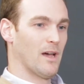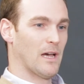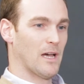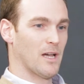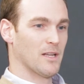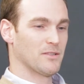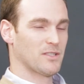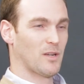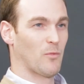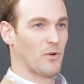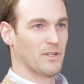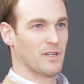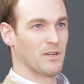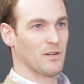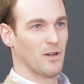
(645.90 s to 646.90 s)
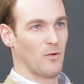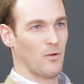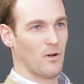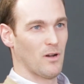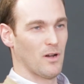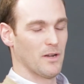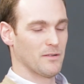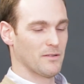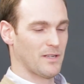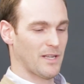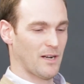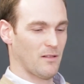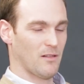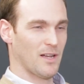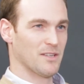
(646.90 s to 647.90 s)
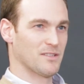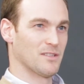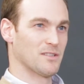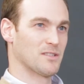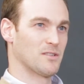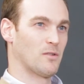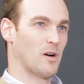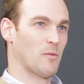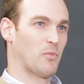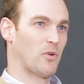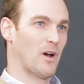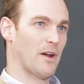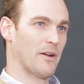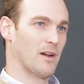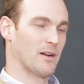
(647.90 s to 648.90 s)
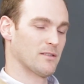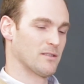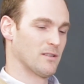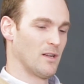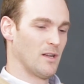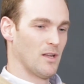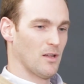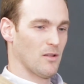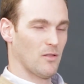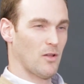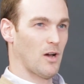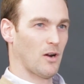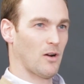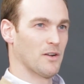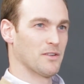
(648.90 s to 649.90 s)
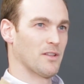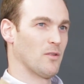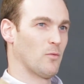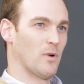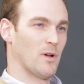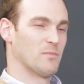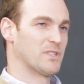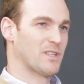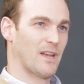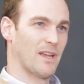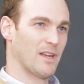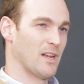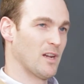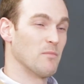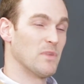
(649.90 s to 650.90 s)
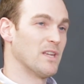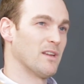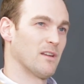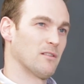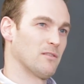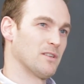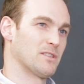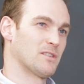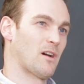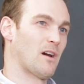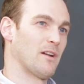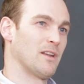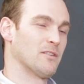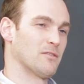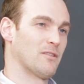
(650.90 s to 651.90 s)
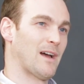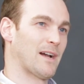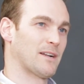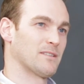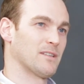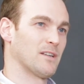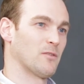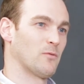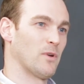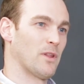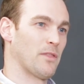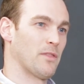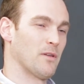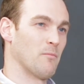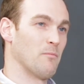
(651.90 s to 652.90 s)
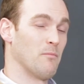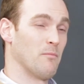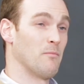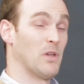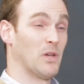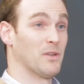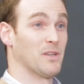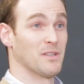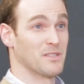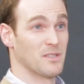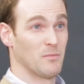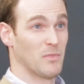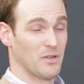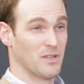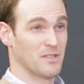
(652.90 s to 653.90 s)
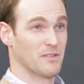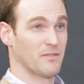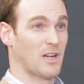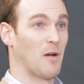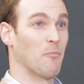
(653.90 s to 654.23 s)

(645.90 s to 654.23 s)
So within the next couple weeks, that information will be available on our site and will also be available via our API.